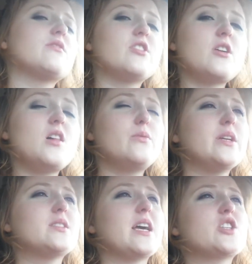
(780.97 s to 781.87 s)
of their
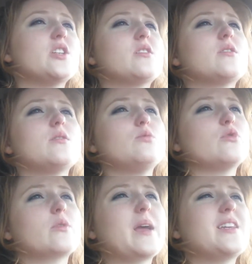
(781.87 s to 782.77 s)
Halloween section
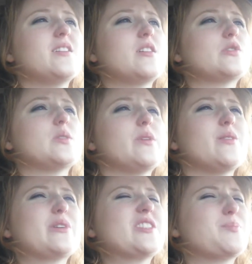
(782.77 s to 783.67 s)
will remain unknown to me,
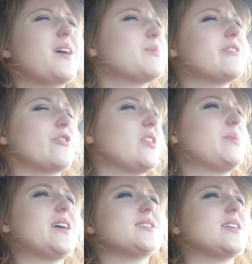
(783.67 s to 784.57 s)
which is probably for the
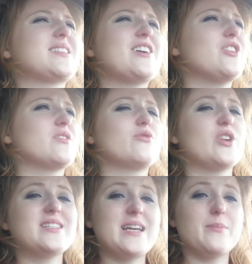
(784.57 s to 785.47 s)
best, because I couldn't afford
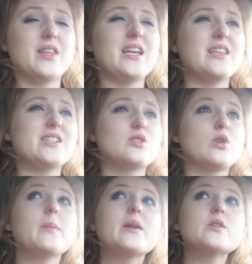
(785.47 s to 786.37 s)
a damn thing in that
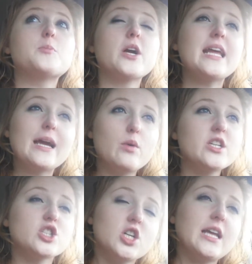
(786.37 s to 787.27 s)
store, but it was pretty. I
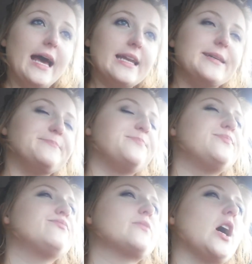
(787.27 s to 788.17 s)
wanted to look at it.
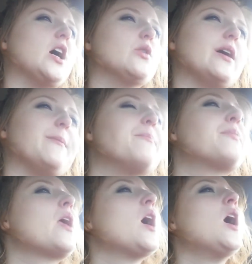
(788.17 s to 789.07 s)
Oh wow.
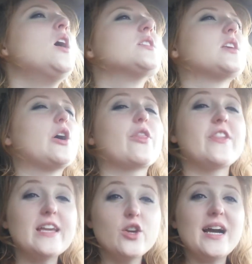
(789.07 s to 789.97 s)
So
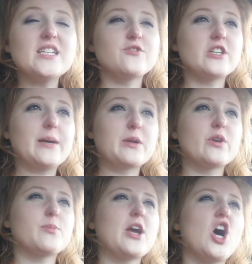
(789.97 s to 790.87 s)
thank you guys for coming
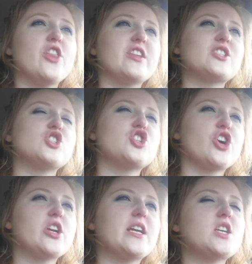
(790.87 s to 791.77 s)
with me on this
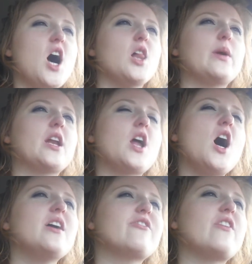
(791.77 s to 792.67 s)
journey to Halloween and
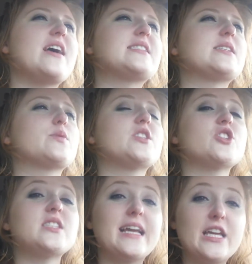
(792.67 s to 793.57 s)
Hauntfest. This was their
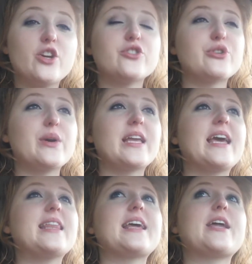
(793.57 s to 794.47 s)
second year doing
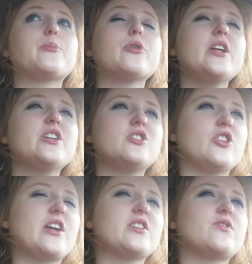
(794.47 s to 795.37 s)
it. They had a pretty good
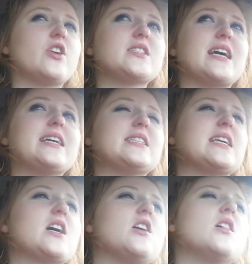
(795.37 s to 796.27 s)
turnout as far as I could
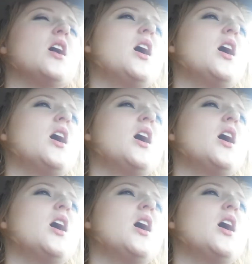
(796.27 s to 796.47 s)
tell,